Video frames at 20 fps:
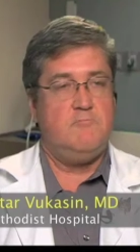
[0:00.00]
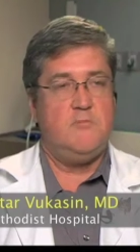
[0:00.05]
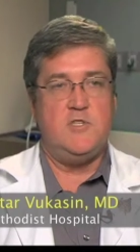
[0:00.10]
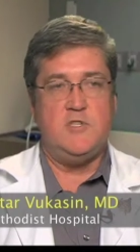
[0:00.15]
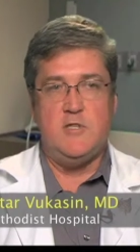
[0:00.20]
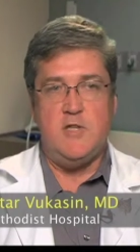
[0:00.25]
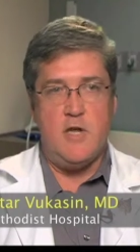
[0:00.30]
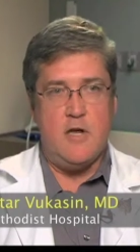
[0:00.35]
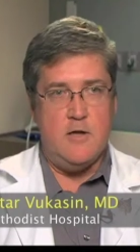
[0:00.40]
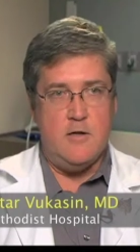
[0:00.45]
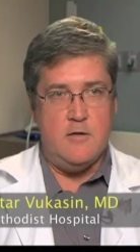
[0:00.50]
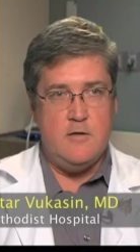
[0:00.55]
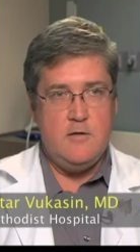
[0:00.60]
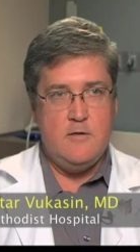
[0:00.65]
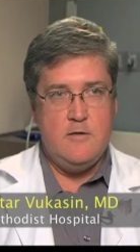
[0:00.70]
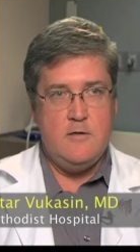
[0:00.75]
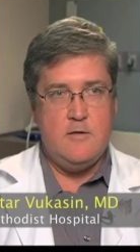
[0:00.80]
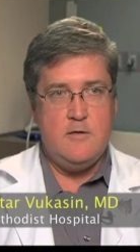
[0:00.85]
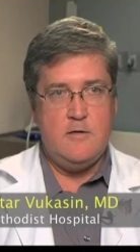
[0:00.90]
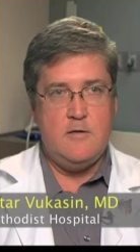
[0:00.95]
is none.
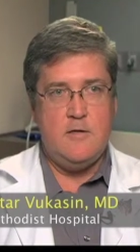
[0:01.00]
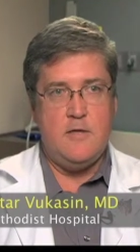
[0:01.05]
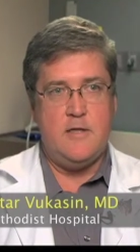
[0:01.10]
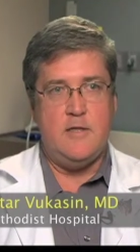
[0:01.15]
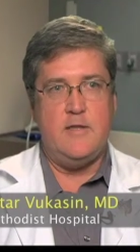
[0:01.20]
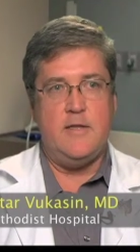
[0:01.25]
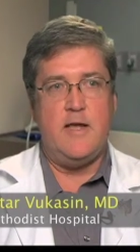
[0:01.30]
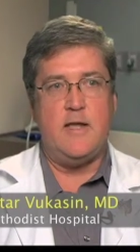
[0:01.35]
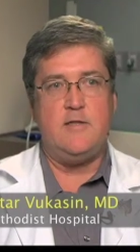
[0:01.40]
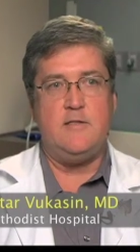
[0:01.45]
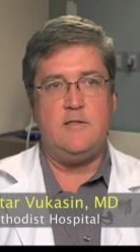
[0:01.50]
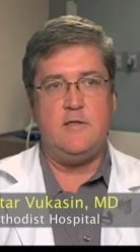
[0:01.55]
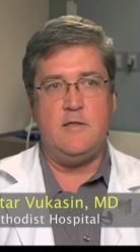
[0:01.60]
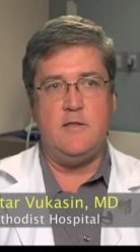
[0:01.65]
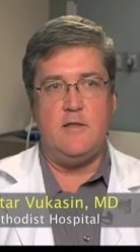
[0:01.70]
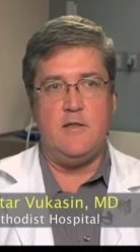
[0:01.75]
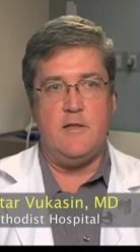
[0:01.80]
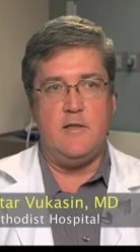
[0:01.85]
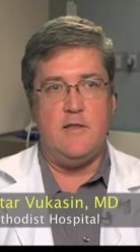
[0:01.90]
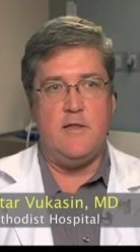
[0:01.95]
And that's
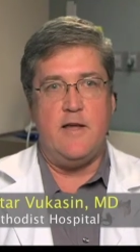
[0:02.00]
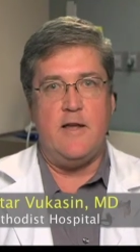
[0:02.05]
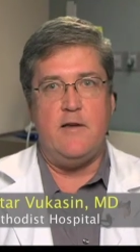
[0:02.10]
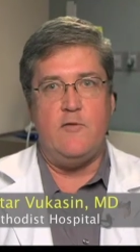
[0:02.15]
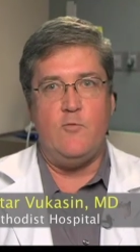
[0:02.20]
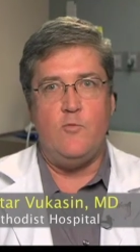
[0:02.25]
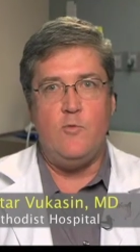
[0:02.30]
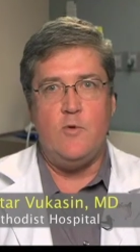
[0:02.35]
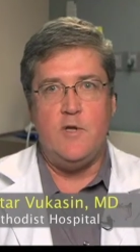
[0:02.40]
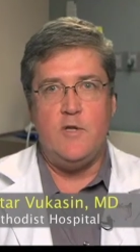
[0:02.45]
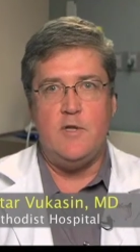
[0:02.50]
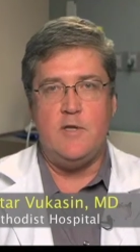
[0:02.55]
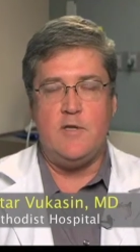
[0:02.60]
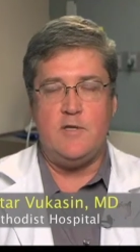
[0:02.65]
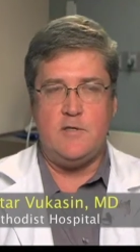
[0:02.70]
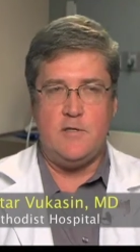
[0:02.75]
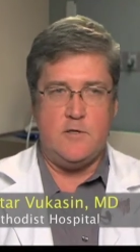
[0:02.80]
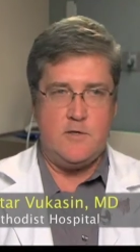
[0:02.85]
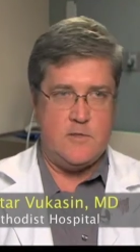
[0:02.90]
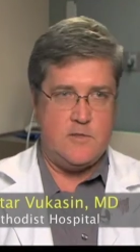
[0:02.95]
the thing that really
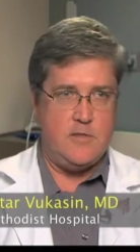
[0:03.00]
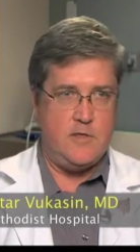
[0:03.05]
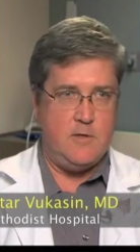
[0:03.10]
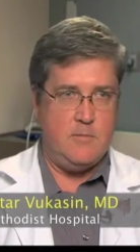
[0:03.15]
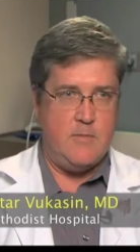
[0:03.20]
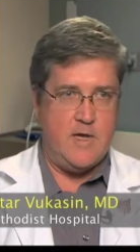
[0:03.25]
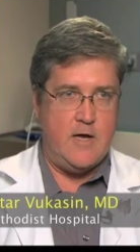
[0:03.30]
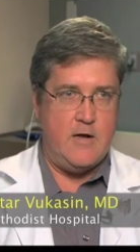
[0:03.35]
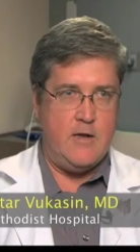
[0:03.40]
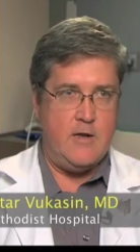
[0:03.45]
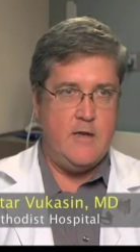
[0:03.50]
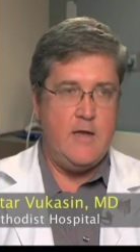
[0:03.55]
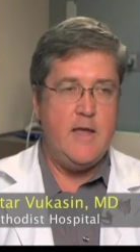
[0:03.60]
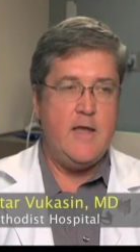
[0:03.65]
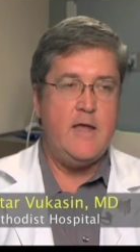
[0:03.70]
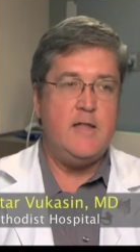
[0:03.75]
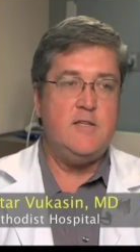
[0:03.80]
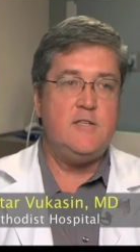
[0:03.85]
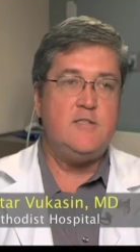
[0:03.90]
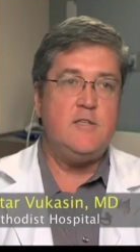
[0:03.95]
is interesting about it.
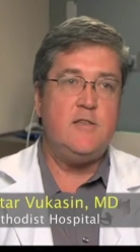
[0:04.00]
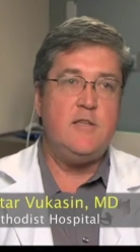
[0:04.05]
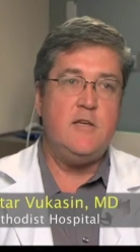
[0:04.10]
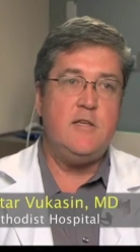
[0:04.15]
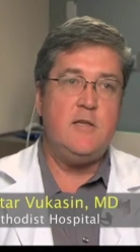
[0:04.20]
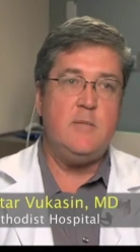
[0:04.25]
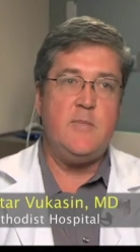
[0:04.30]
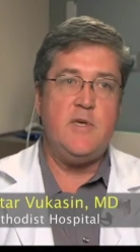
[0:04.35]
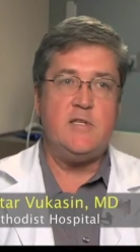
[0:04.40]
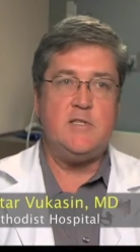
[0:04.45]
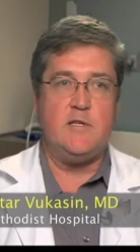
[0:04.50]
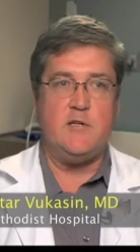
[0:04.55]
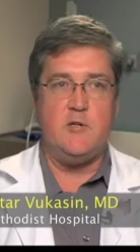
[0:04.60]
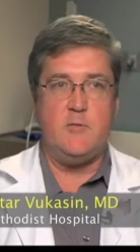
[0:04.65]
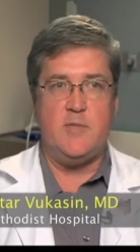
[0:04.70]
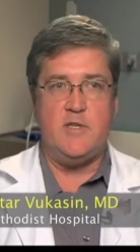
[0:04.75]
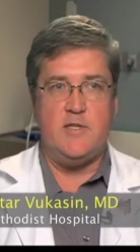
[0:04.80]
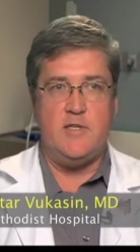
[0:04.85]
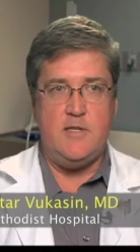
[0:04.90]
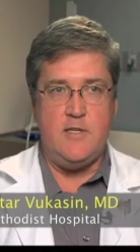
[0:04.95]
And it's the thing that makes it a
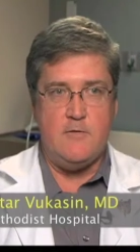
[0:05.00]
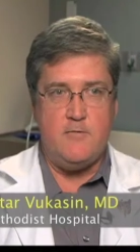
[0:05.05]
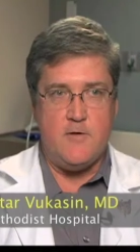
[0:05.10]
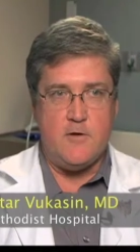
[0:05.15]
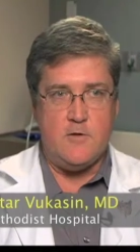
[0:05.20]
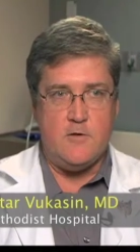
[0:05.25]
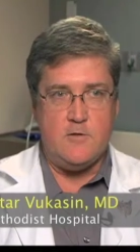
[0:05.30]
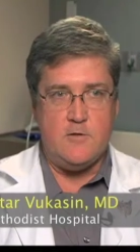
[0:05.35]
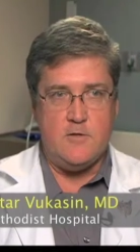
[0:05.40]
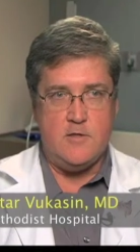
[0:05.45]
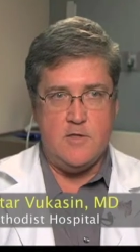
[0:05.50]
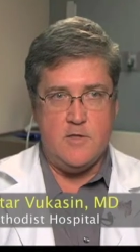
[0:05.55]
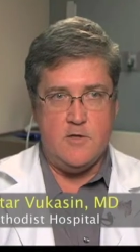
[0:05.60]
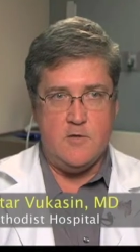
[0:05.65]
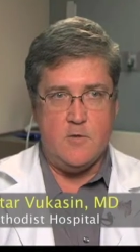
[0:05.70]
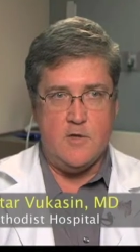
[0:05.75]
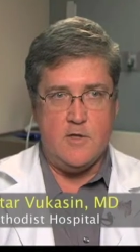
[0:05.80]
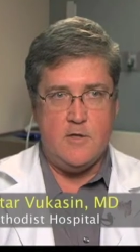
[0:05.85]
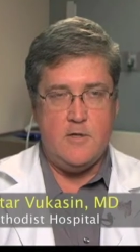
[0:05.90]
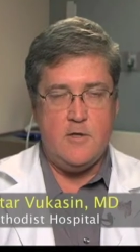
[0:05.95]
little bit difficult to
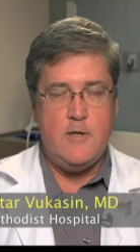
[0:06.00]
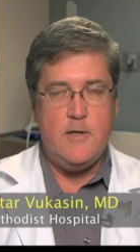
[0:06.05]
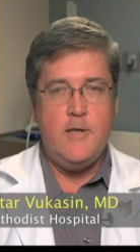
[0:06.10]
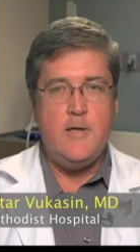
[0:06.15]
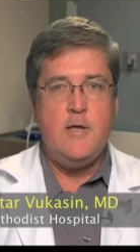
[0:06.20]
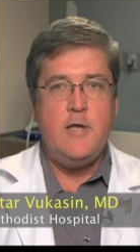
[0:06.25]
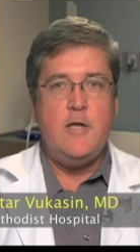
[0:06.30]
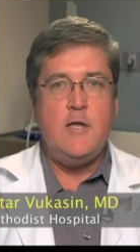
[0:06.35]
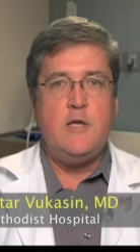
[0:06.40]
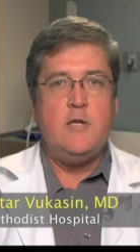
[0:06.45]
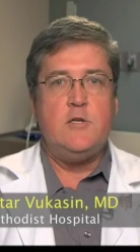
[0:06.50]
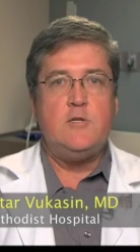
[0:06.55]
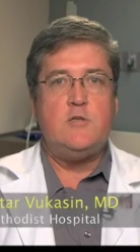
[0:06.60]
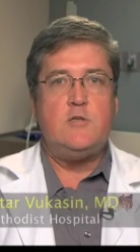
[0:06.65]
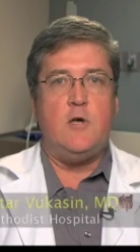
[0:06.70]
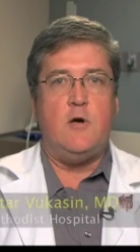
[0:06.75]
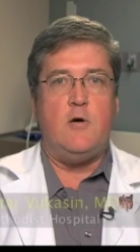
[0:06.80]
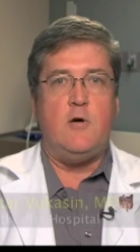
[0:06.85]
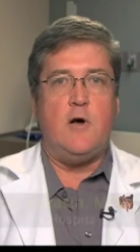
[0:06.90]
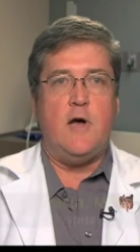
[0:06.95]
deal with.
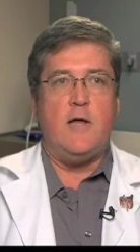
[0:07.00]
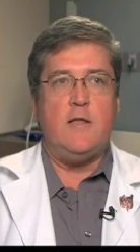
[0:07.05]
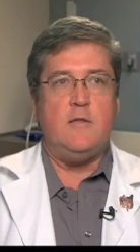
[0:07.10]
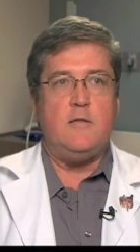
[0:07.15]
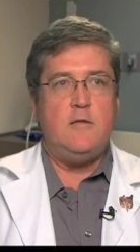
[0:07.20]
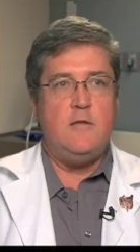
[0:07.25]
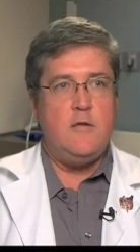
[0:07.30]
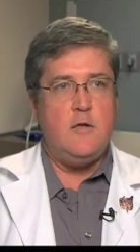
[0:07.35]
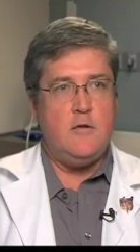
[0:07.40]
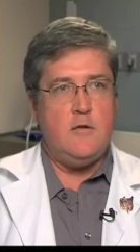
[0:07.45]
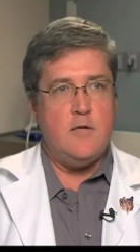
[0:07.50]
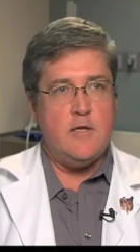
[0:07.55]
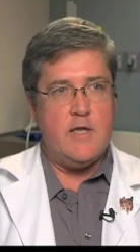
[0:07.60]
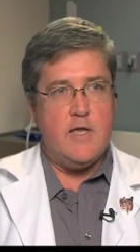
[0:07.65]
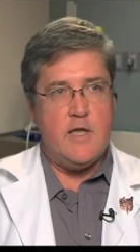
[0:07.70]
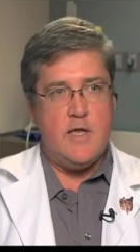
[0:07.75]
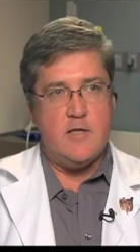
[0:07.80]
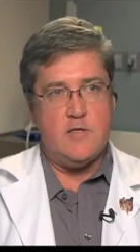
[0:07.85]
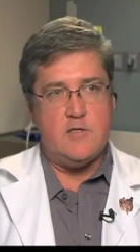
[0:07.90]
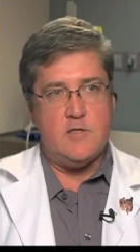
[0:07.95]
So until a
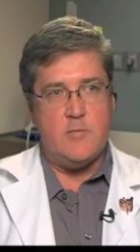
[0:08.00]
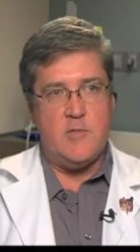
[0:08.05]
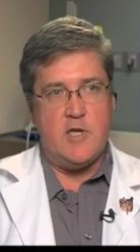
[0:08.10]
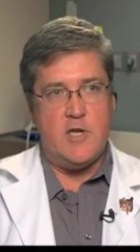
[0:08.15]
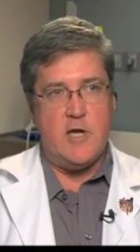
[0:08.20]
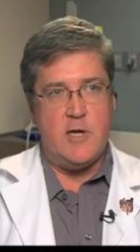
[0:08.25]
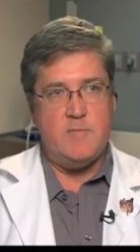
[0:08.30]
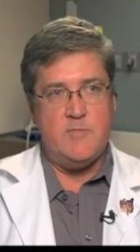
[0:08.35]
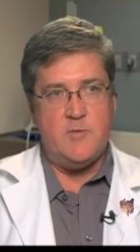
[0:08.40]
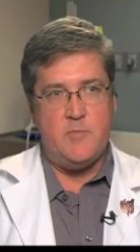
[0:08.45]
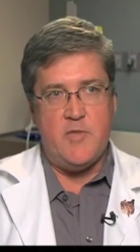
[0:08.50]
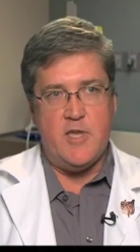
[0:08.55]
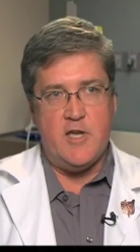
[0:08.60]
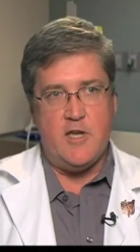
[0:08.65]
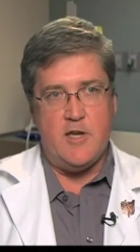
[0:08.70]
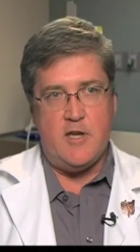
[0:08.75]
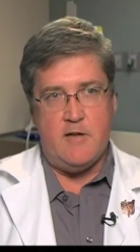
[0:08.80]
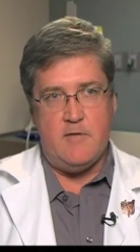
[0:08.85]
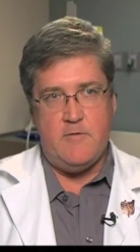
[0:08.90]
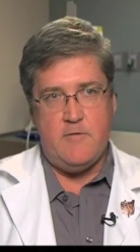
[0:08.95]
cancer becomes
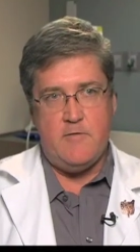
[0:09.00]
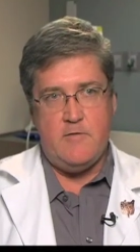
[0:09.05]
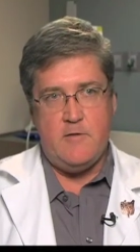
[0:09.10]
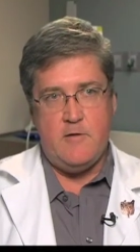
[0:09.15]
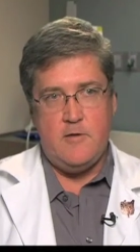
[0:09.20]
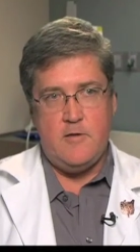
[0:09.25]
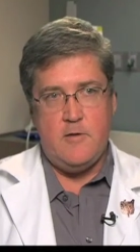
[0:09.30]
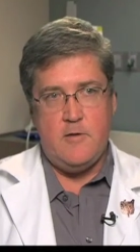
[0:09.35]
big enough